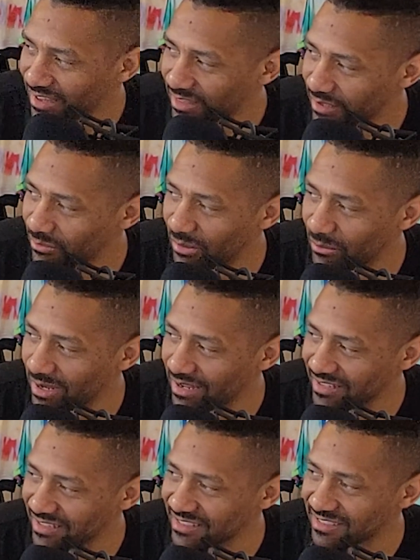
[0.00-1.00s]
I think my
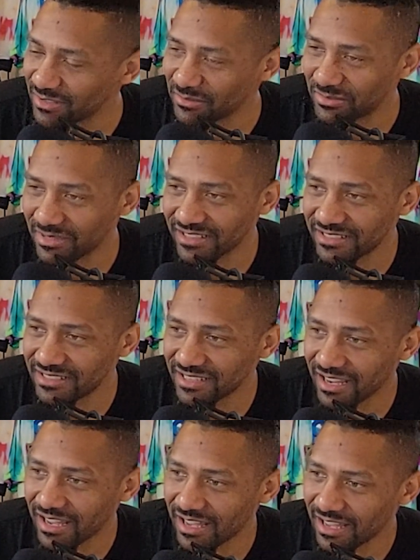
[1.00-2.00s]
mic is up like
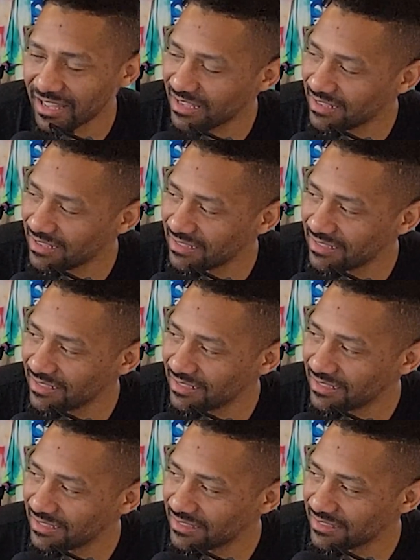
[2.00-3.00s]
sky high.
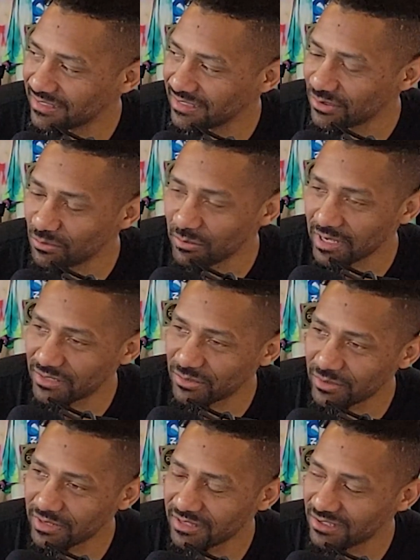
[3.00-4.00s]
Did you
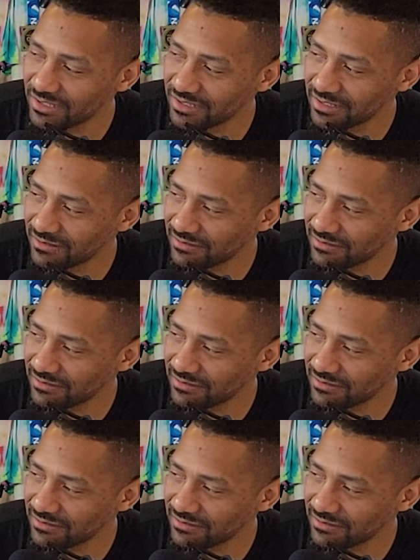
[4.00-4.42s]
mess with it just